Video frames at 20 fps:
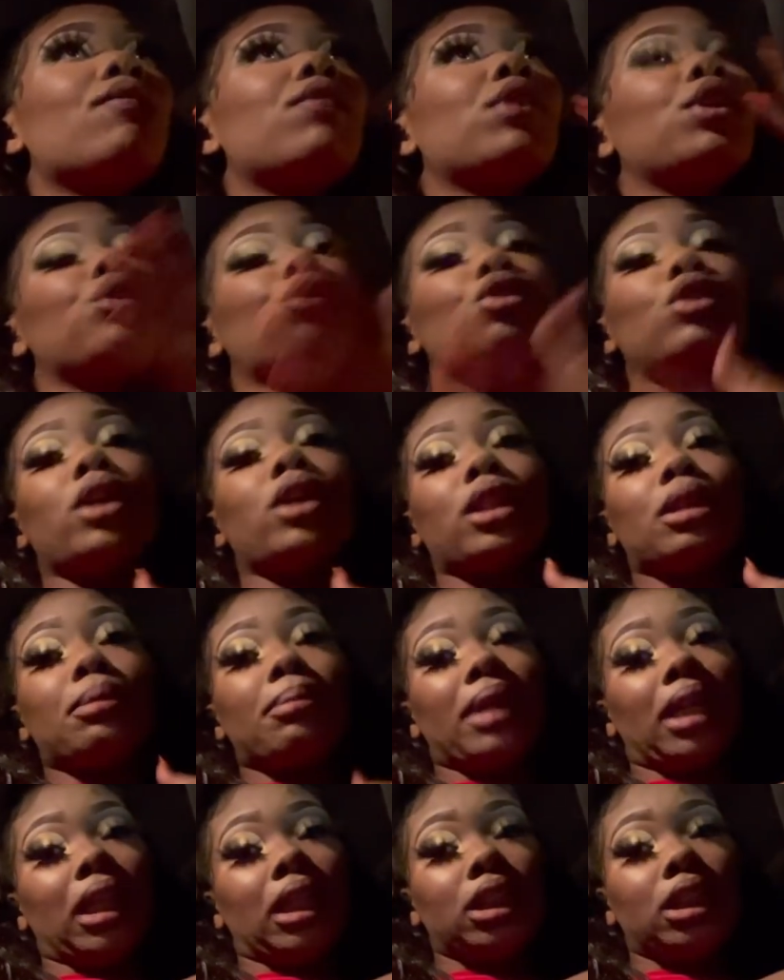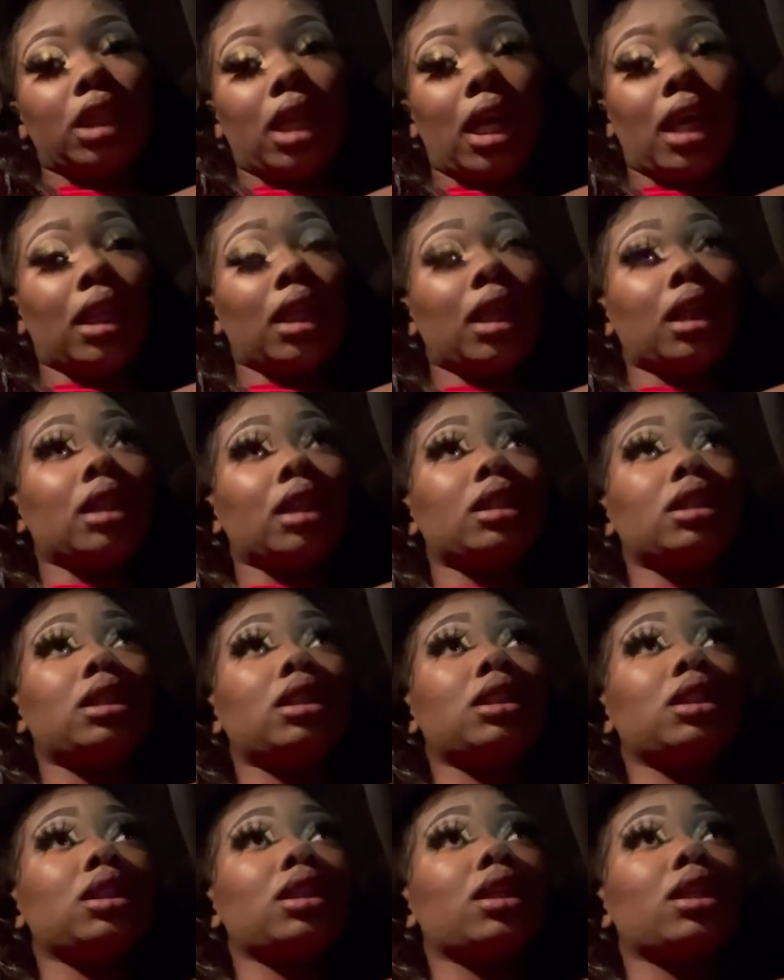Finna do another money challenge.
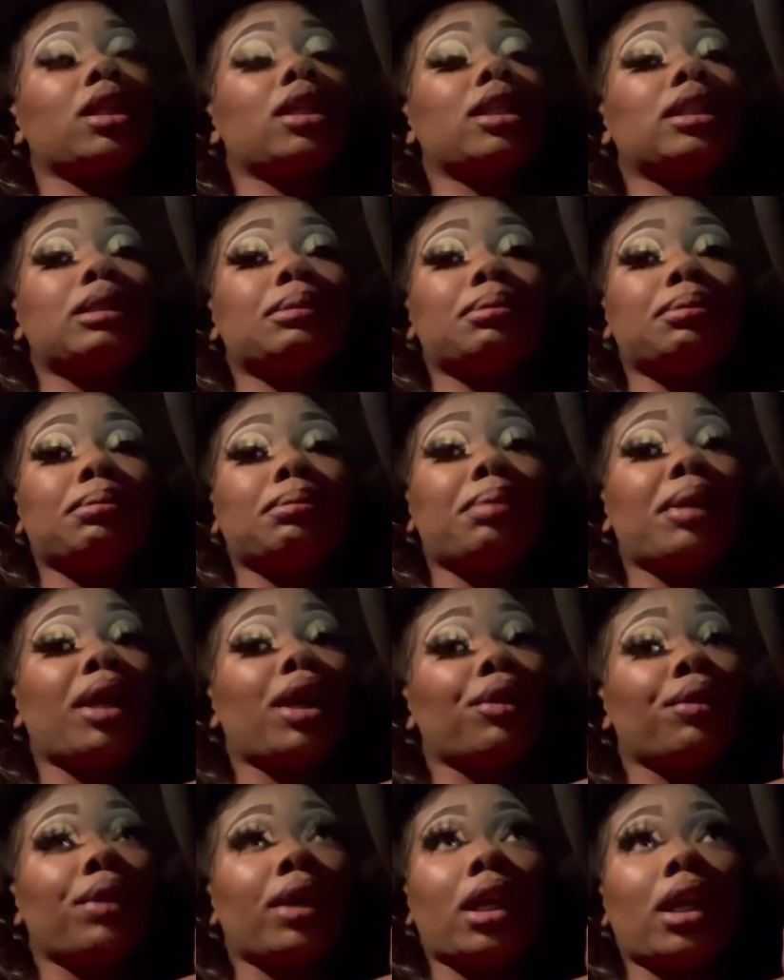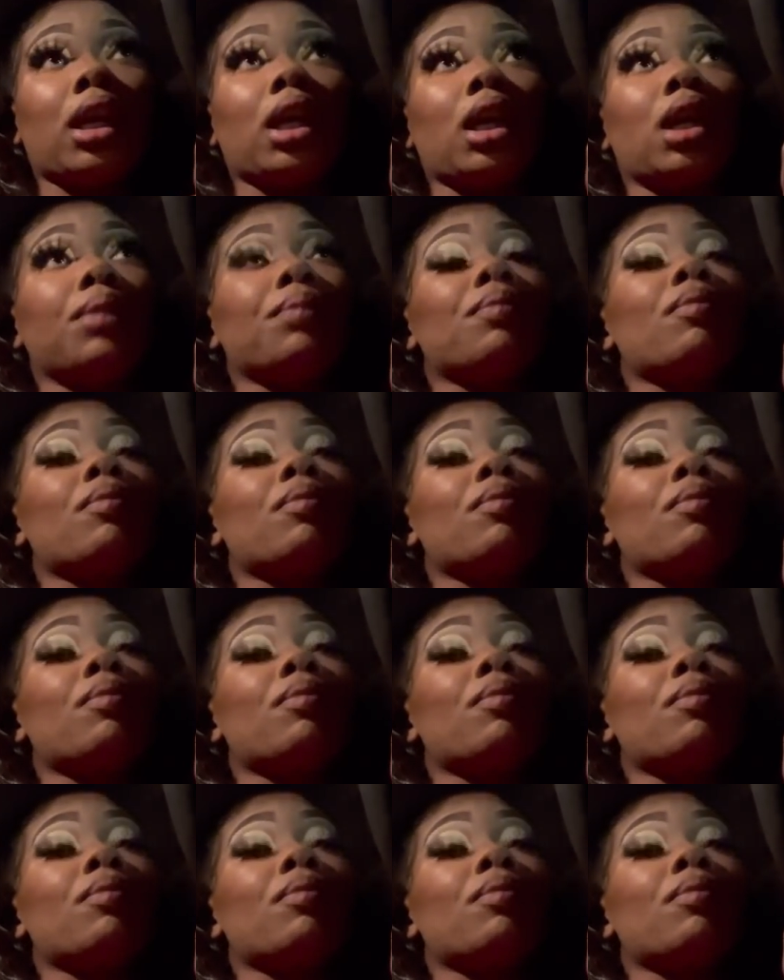Cause period.